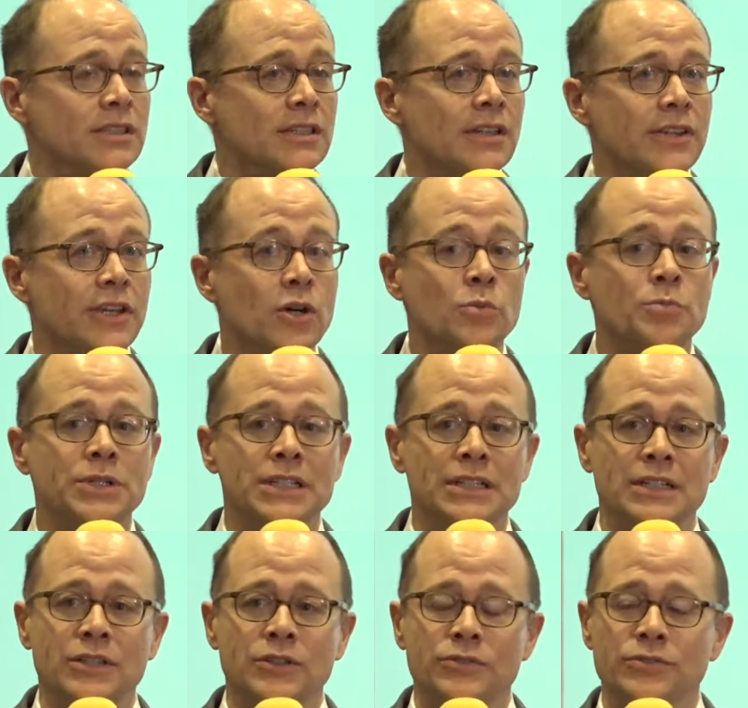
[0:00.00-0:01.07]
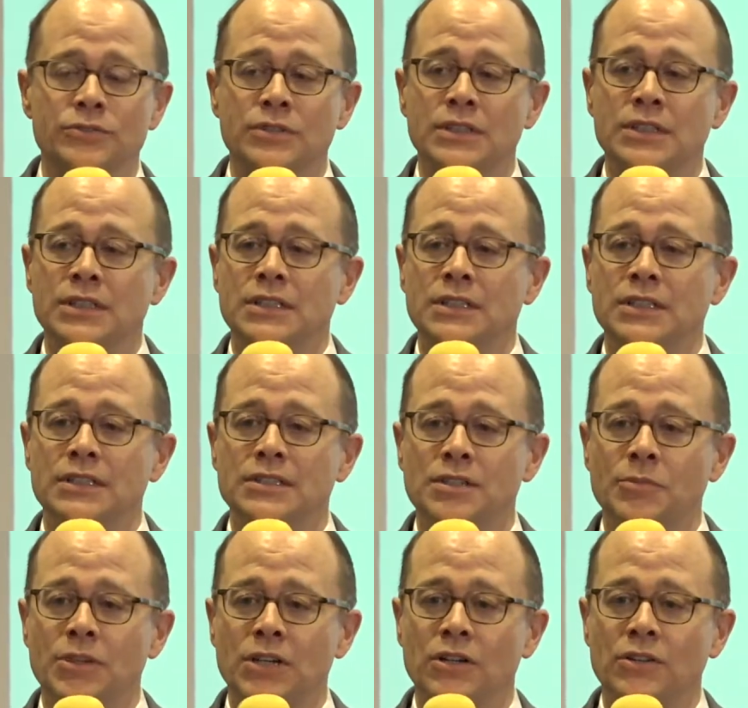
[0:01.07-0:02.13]
the opening of
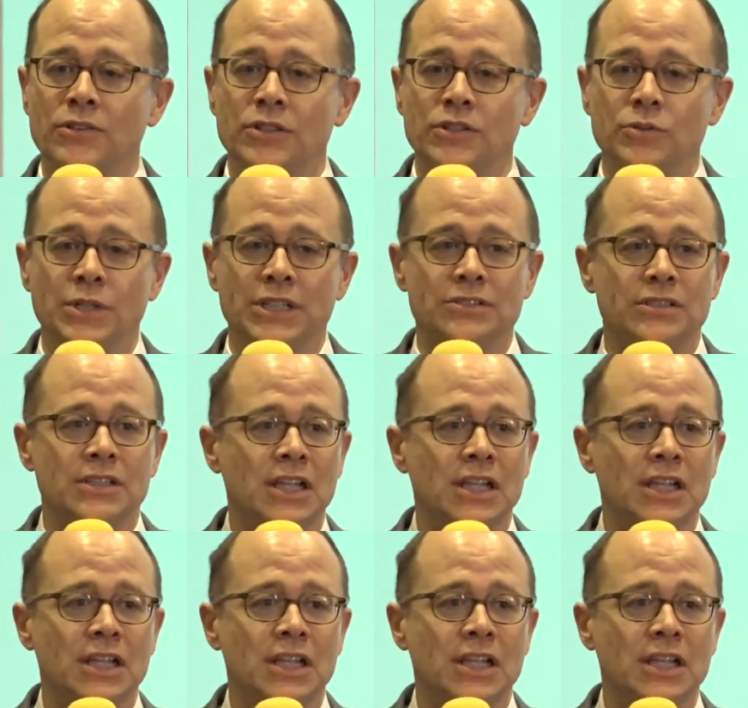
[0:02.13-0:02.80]
something called the U.S.